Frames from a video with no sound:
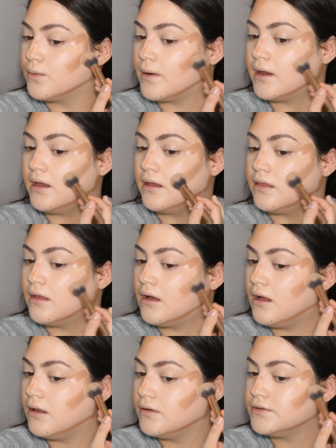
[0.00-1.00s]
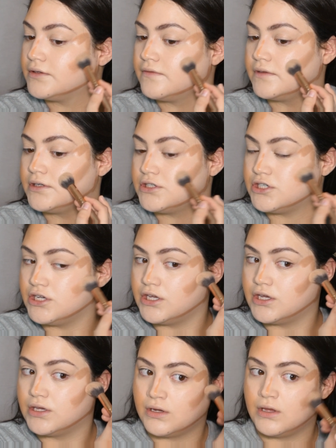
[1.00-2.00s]
right in the hollows of the cheek.
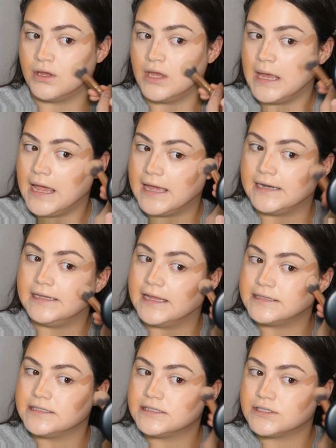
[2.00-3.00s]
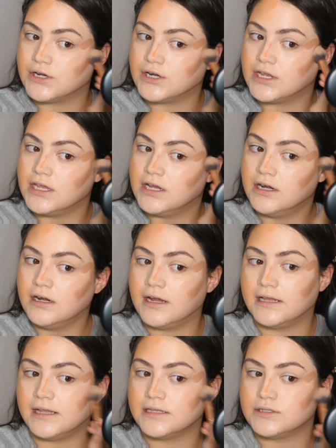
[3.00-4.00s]
And I like to start here.
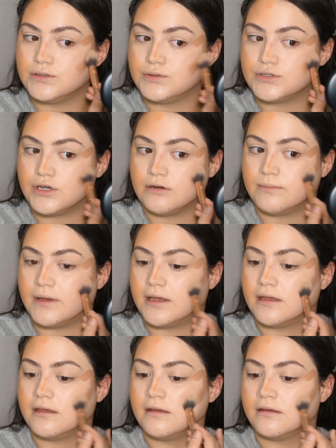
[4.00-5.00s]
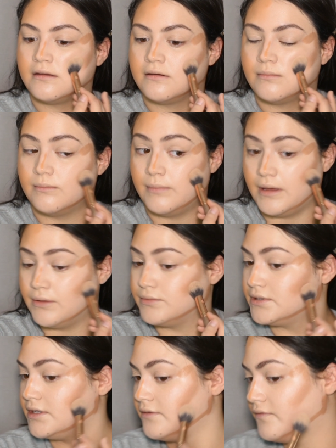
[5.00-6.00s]
I like to start by
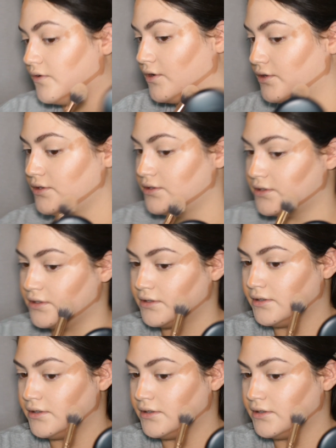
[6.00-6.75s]
pouncing first,